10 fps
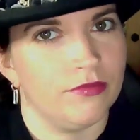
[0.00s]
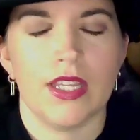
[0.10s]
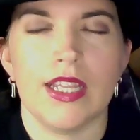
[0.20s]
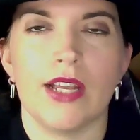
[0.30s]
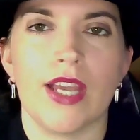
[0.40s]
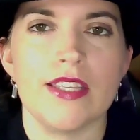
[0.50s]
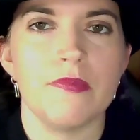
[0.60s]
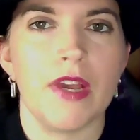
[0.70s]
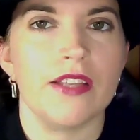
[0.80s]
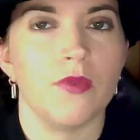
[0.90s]
Now
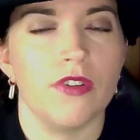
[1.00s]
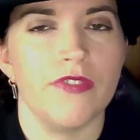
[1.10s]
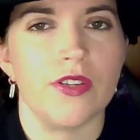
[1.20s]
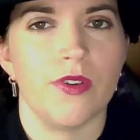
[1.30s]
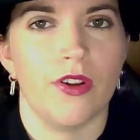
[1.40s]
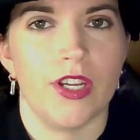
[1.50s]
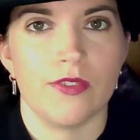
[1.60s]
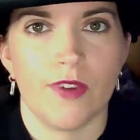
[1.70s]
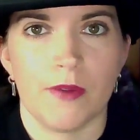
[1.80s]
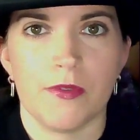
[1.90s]
Gaspar has one of his cronies
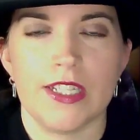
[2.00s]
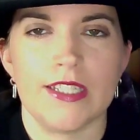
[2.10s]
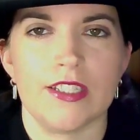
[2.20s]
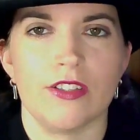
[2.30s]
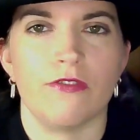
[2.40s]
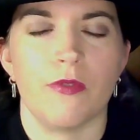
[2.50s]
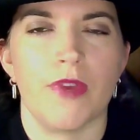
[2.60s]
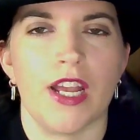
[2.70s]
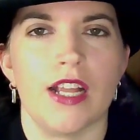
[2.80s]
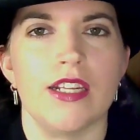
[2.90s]
grab Callisto from
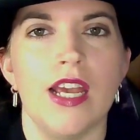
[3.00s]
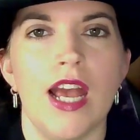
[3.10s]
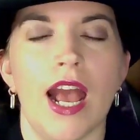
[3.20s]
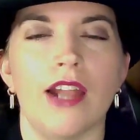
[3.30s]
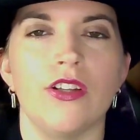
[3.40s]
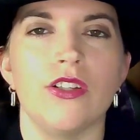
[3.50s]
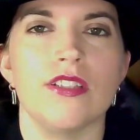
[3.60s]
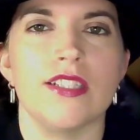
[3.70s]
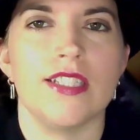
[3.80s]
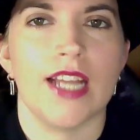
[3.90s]
behind and
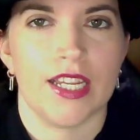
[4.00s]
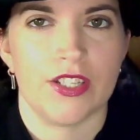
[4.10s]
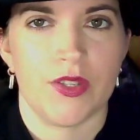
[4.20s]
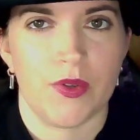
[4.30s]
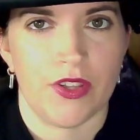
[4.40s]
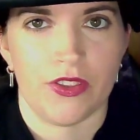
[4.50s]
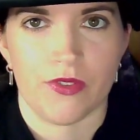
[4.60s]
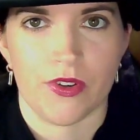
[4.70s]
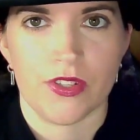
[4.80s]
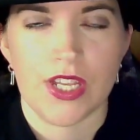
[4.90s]
holds a dagger to her
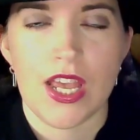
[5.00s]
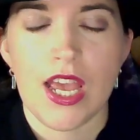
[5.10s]
throat